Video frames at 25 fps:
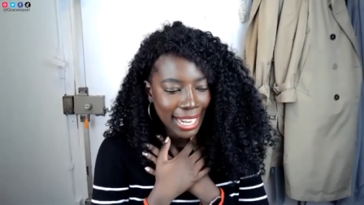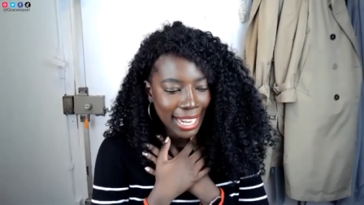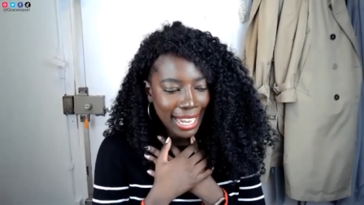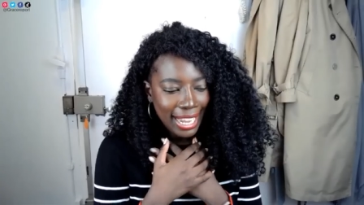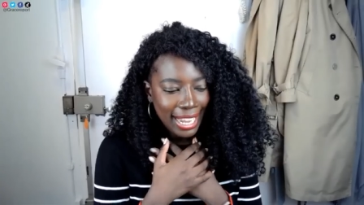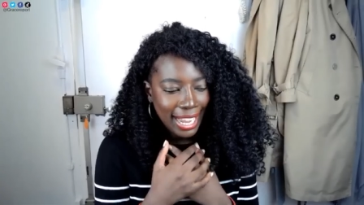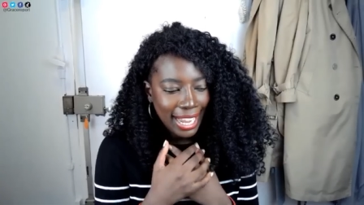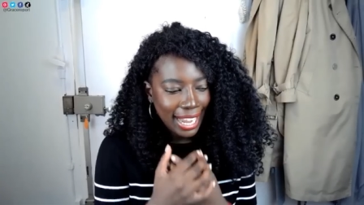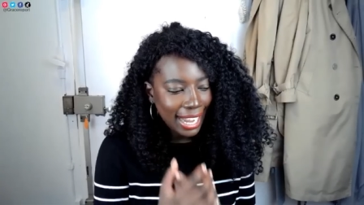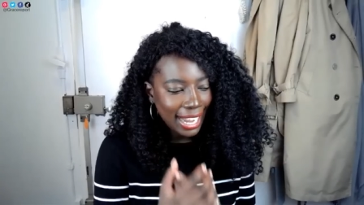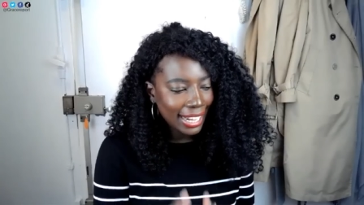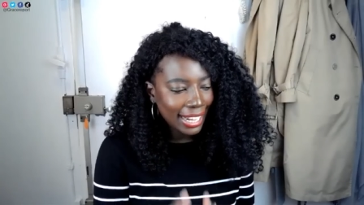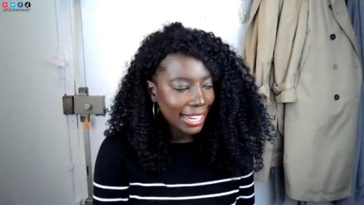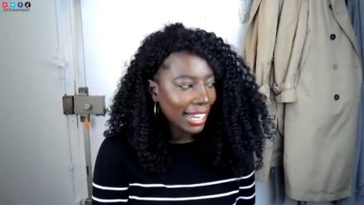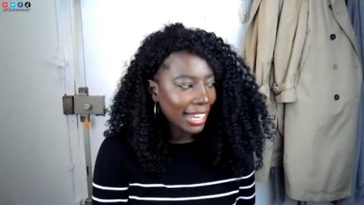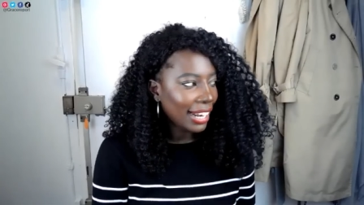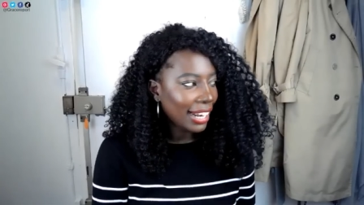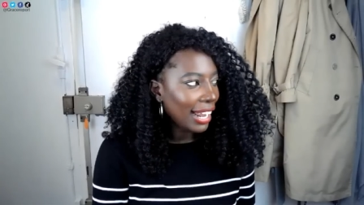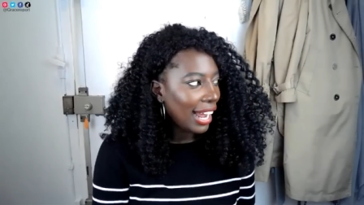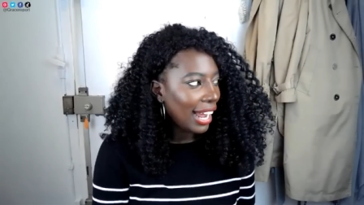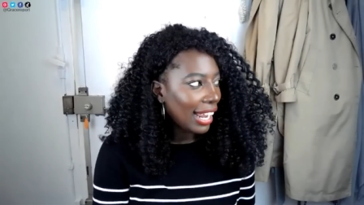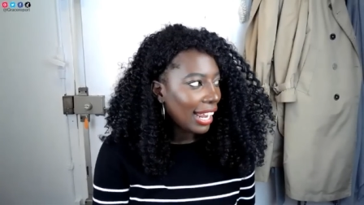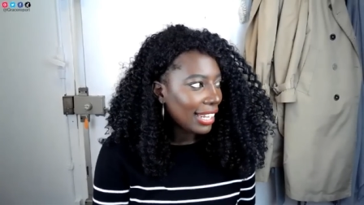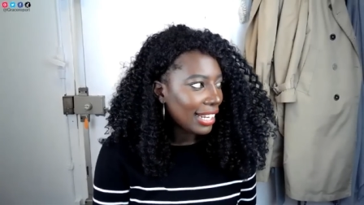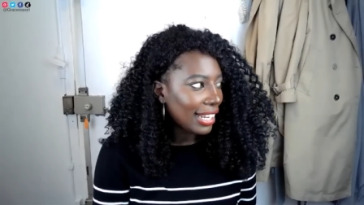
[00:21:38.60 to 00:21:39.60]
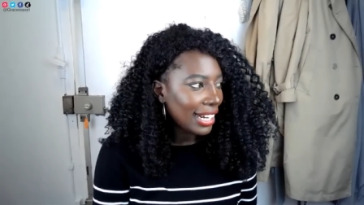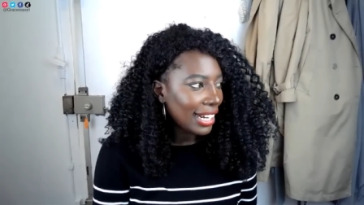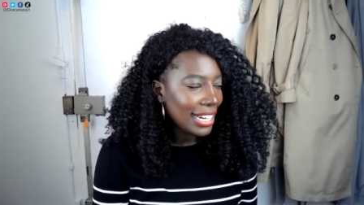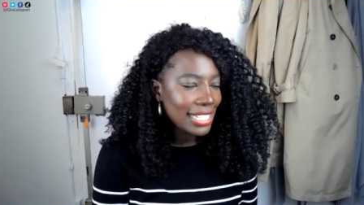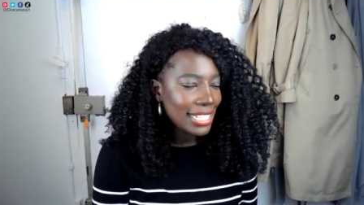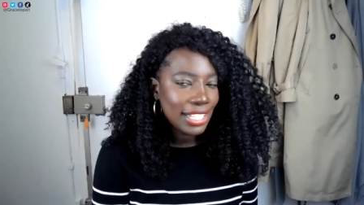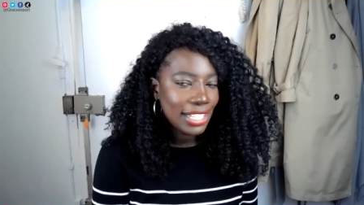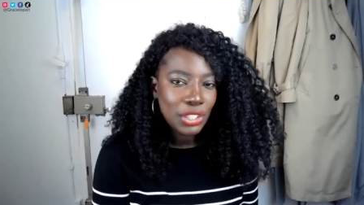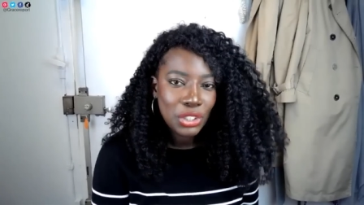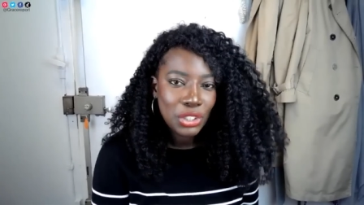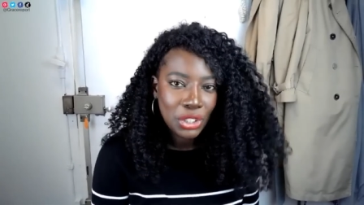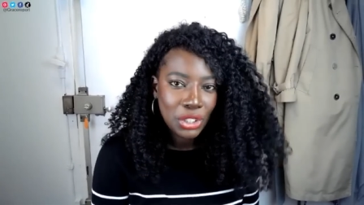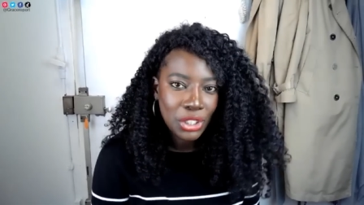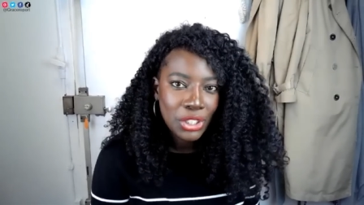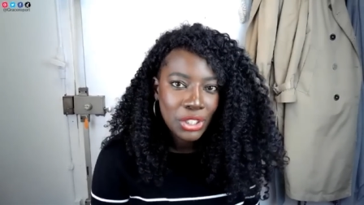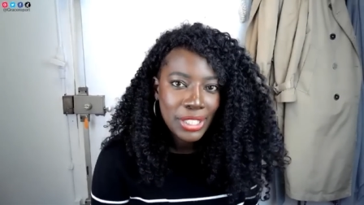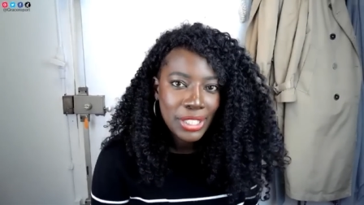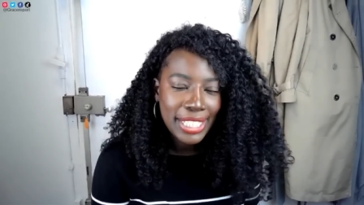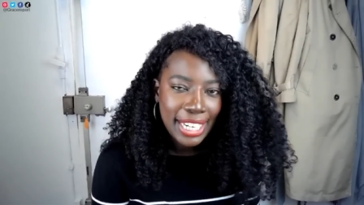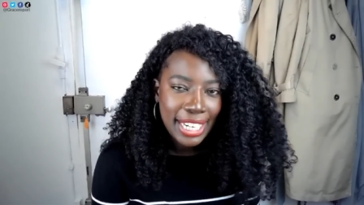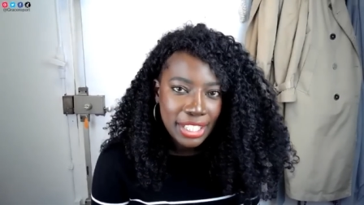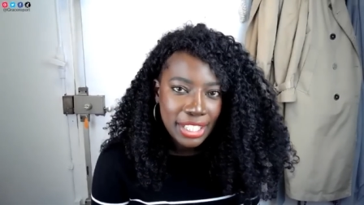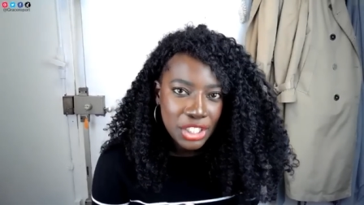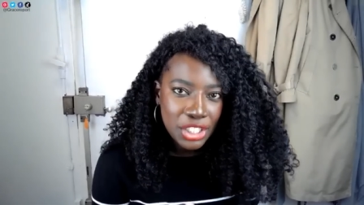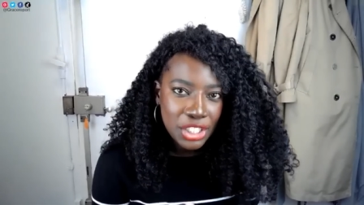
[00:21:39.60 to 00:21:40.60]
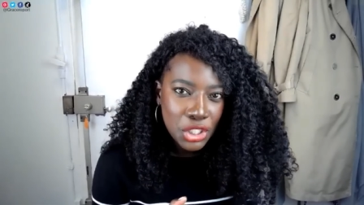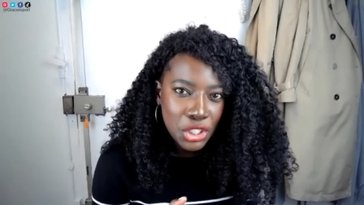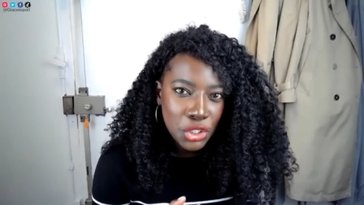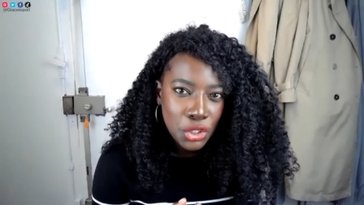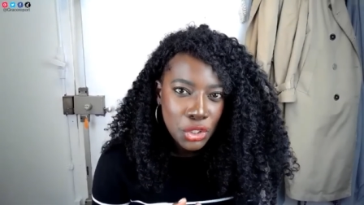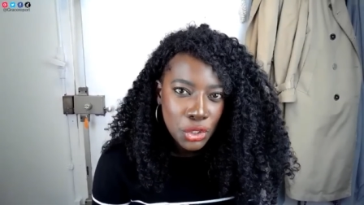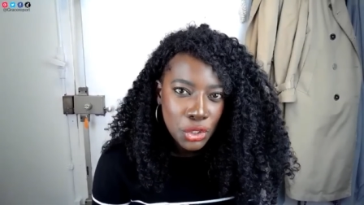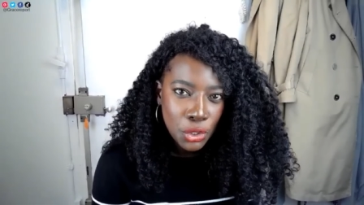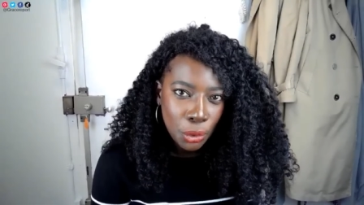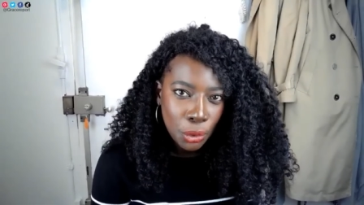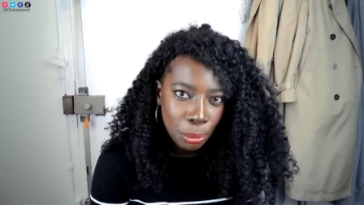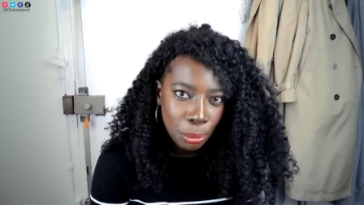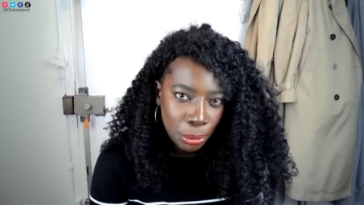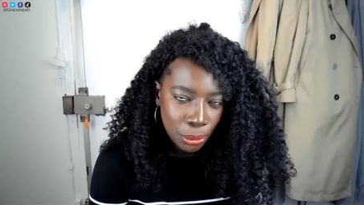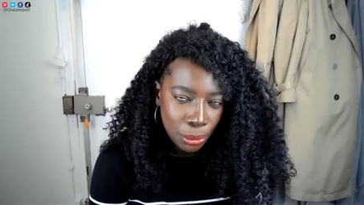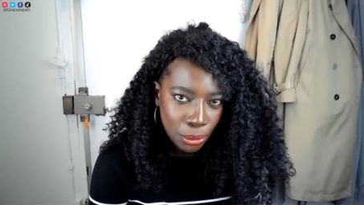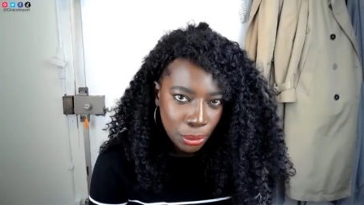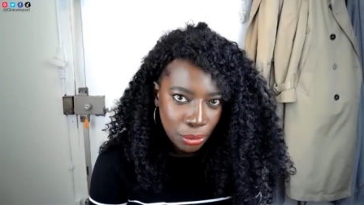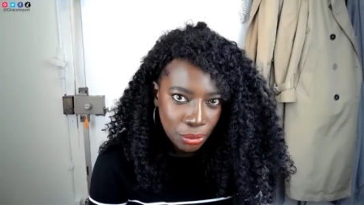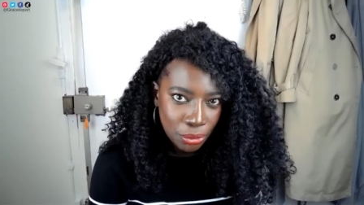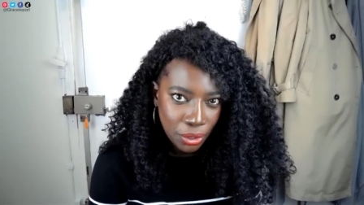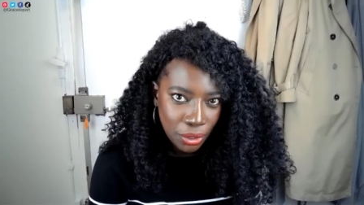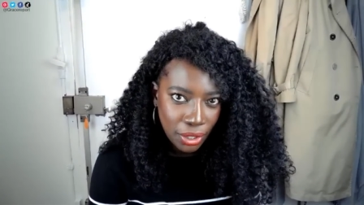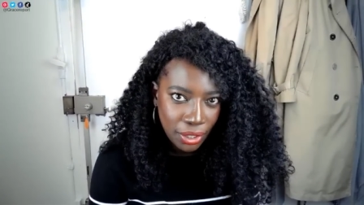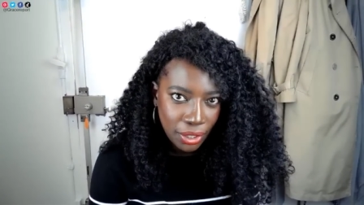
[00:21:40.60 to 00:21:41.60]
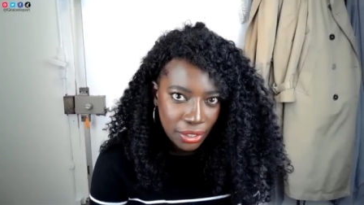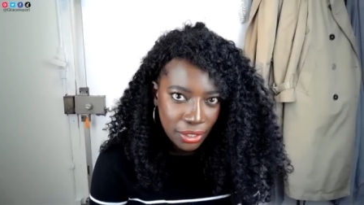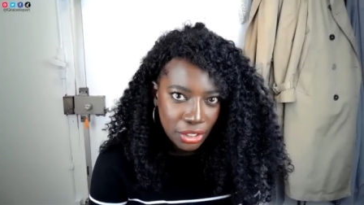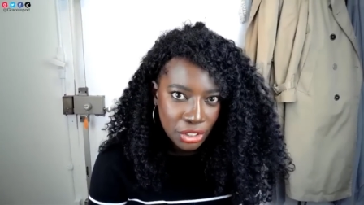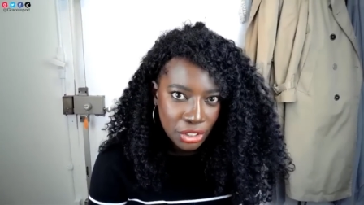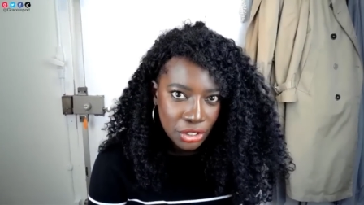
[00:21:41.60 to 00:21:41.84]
Again, like I said earlier, Nancy's so beautiful.